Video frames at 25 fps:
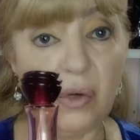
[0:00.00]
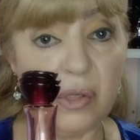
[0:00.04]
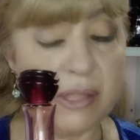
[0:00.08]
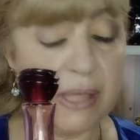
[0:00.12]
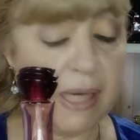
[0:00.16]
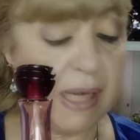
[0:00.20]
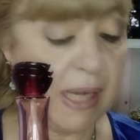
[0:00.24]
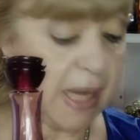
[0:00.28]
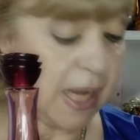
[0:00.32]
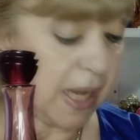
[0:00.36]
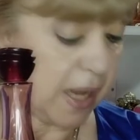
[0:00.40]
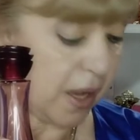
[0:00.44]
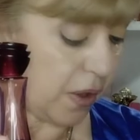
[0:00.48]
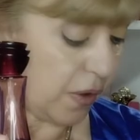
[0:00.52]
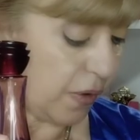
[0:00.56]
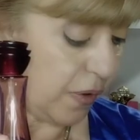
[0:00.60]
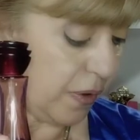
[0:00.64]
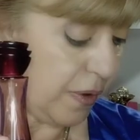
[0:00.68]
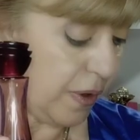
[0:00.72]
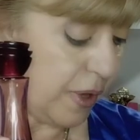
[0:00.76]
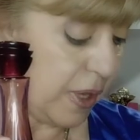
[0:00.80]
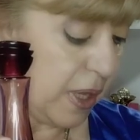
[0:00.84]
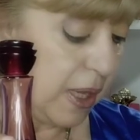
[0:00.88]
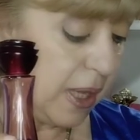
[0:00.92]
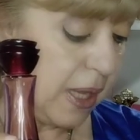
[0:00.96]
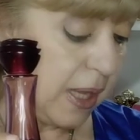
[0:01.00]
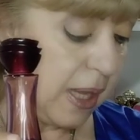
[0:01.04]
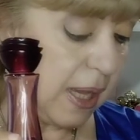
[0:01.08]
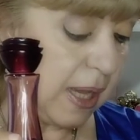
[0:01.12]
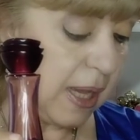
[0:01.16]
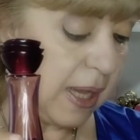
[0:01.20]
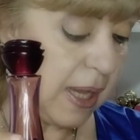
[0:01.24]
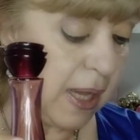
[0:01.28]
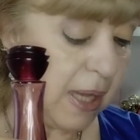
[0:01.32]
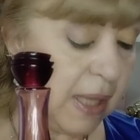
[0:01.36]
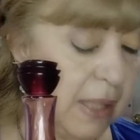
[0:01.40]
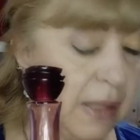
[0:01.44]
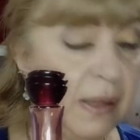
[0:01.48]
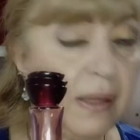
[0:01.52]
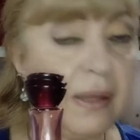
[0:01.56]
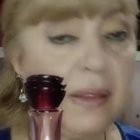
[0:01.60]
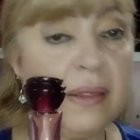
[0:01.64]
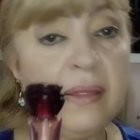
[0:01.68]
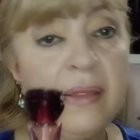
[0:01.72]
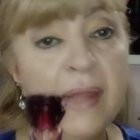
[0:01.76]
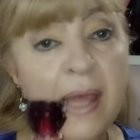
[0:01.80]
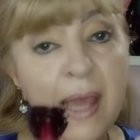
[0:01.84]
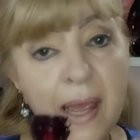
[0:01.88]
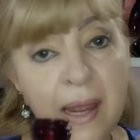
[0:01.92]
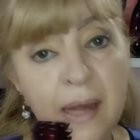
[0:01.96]
or Delirio, and
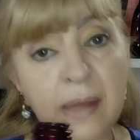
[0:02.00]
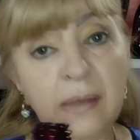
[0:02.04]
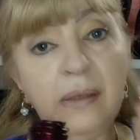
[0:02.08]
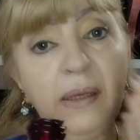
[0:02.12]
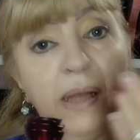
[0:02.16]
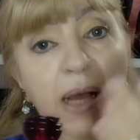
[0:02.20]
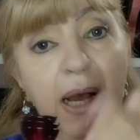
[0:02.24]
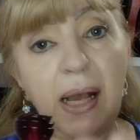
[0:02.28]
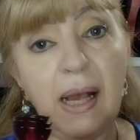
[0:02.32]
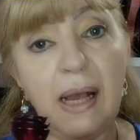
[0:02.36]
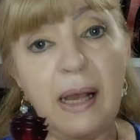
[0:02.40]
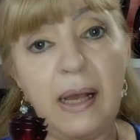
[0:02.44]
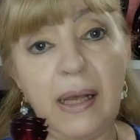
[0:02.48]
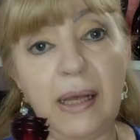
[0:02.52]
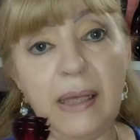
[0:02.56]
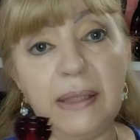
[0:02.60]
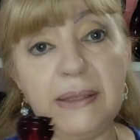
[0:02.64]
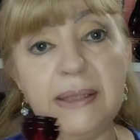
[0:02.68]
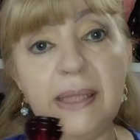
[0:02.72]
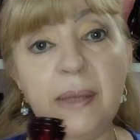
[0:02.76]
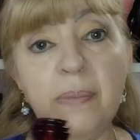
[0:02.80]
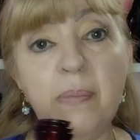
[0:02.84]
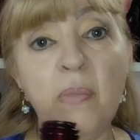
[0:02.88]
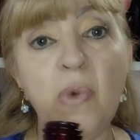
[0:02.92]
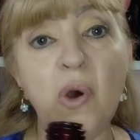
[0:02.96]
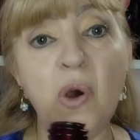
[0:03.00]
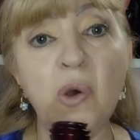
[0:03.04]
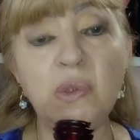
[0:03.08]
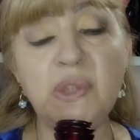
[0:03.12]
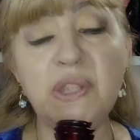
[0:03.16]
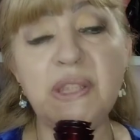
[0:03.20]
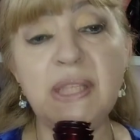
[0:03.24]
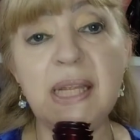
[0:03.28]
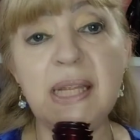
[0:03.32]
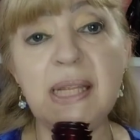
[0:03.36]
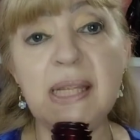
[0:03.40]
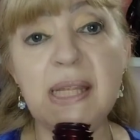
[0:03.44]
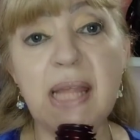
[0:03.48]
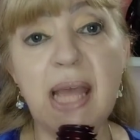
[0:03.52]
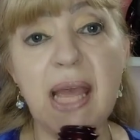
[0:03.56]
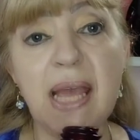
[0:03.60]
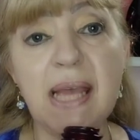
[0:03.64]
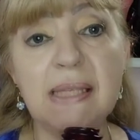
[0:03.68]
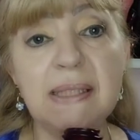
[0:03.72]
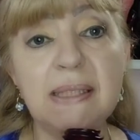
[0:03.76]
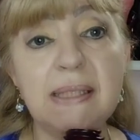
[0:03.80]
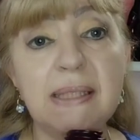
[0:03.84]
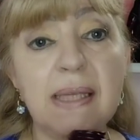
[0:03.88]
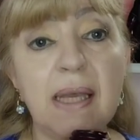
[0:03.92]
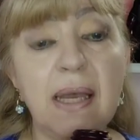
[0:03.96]
then as the most
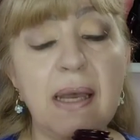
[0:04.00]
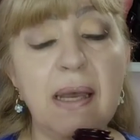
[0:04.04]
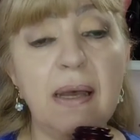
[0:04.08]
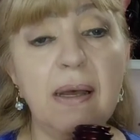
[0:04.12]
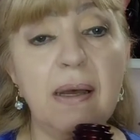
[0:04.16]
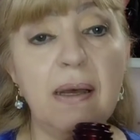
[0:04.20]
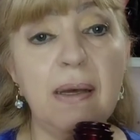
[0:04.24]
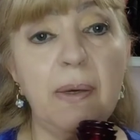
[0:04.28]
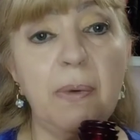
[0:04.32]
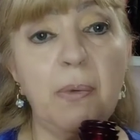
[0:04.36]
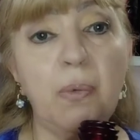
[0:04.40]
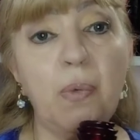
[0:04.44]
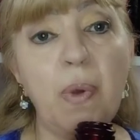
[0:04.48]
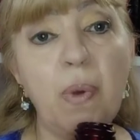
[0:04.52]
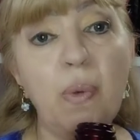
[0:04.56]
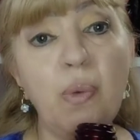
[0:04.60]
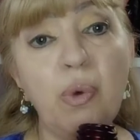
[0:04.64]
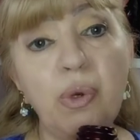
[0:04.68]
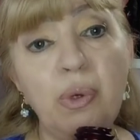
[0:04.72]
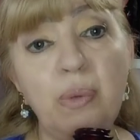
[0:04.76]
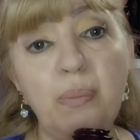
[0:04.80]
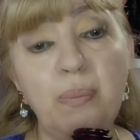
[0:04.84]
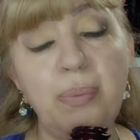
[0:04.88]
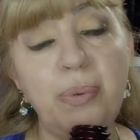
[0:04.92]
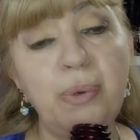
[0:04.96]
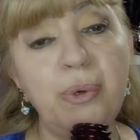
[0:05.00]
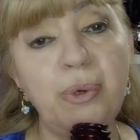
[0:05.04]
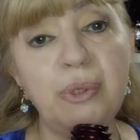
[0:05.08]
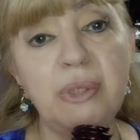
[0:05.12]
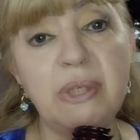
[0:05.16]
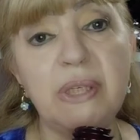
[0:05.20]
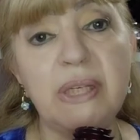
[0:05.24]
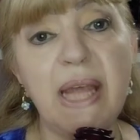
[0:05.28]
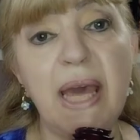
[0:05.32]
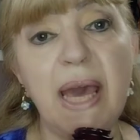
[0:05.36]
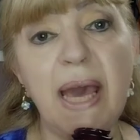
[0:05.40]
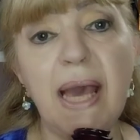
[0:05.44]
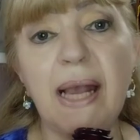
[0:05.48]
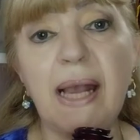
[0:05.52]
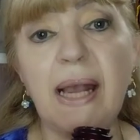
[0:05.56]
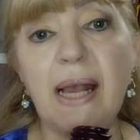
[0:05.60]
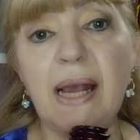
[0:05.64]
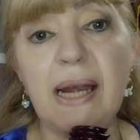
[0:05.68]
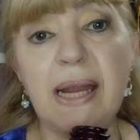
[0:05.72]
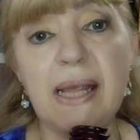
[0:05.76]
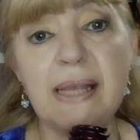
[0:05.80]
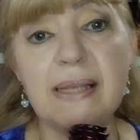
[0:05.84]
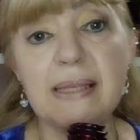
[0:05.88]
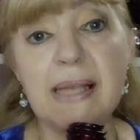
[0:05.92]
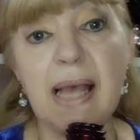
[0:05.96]
intense uh, we would put the
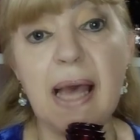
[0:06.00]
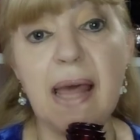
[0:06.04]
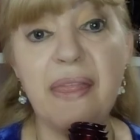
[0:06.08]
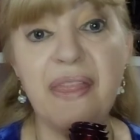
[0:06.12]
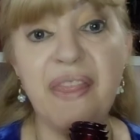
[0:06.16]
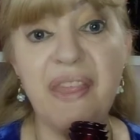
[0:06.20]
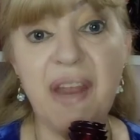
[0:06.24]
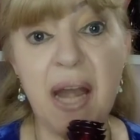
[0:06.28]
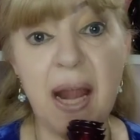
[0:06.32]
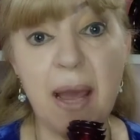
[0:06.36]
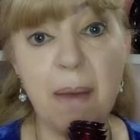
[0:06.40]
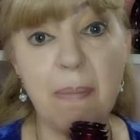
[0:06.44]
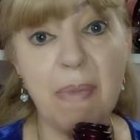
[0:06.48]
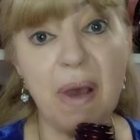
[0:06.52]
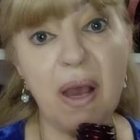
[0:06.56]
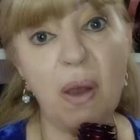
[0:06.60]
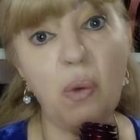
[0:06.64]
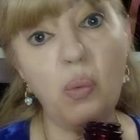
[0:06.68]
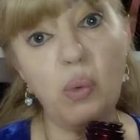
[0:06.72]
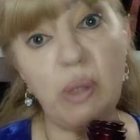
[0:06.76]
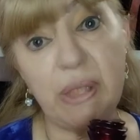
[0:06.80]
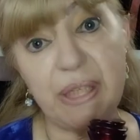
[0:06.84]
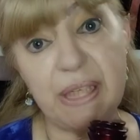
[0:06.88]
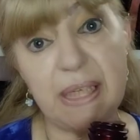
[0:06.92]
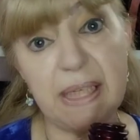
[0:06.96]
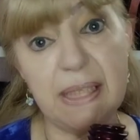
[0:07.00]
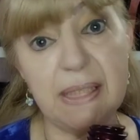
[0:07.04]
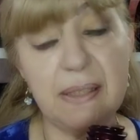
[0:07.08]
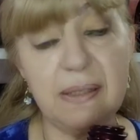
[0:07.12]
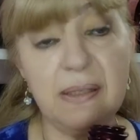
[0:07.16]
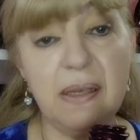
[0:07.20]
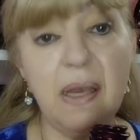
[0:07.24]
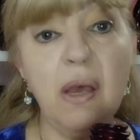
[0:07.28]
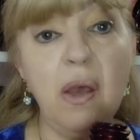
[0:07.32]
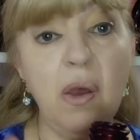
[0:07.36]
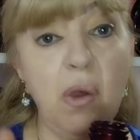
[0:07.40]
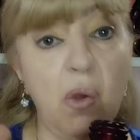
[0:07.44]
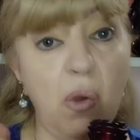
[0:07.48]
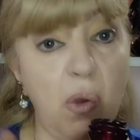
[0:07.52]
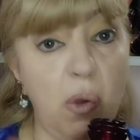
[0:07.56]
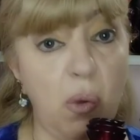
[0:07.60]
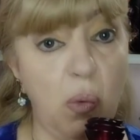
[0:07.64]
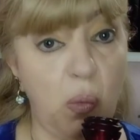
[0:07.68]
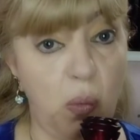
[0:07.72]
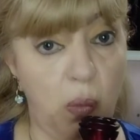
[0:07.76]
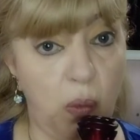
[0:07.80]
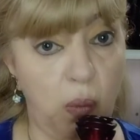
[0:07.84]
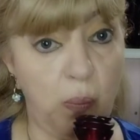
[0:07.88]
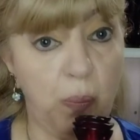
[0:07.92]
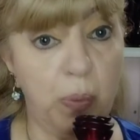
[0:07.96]
Kriska Drama, which is
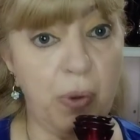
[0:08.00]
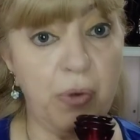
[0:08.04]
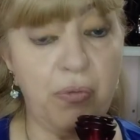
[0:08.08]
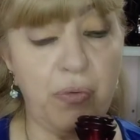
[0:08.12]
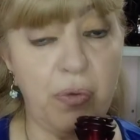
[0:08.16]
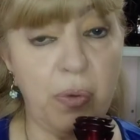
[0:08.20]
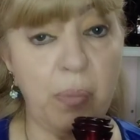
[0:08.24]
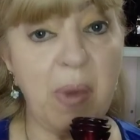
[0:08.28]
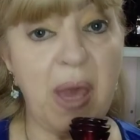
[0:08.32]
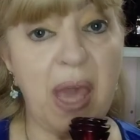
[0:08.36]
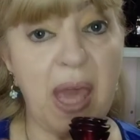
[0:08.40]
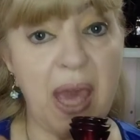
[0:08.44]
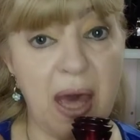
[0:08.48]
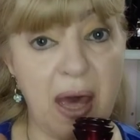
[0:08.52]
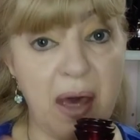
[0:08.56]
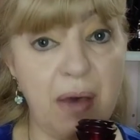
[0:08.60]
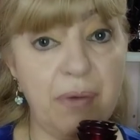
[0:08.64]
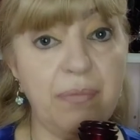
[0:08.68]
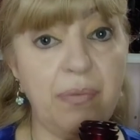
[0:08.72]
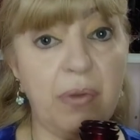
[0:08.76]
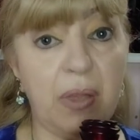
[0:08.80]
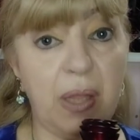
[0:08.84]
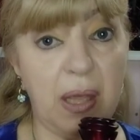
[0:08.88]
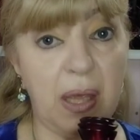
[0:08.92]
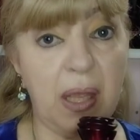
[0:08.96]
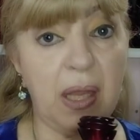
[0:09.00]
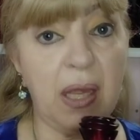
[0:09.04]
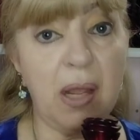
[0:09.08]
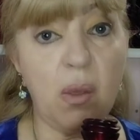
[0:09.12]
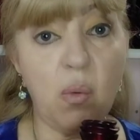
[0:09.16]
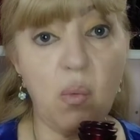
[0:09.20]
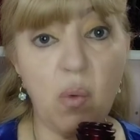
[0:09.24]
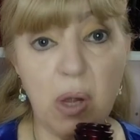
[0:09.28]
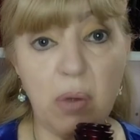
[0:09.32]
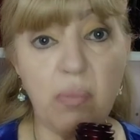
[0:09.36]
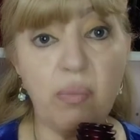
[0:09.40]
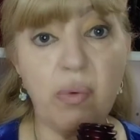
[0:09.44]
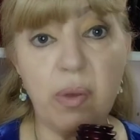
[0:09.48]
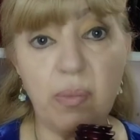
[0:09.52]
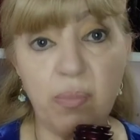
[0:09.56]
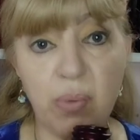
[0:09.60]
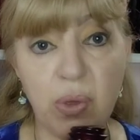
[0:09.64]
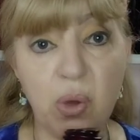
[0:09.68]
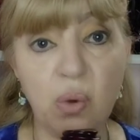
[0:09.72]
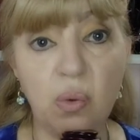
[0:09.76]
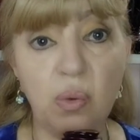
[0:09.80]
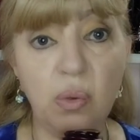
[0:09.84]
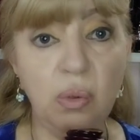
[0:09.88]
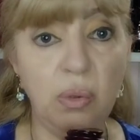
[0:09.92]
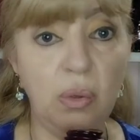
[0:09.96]
perfume I have and I will
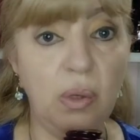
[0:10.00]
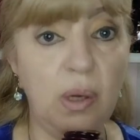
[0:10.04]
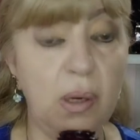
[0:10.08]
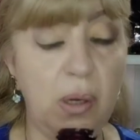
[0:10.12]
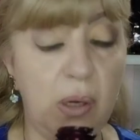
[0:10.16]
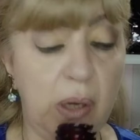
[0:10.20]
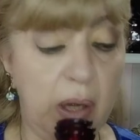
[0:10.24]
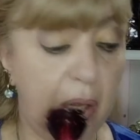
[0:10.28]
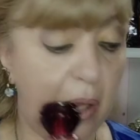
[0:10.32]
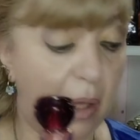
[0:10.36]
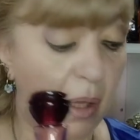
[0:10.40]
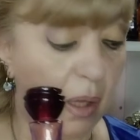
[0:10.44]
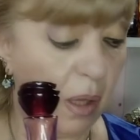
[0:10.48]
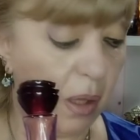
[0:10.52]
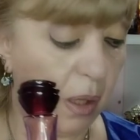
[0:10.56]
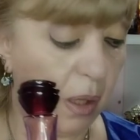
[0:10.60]
review uh,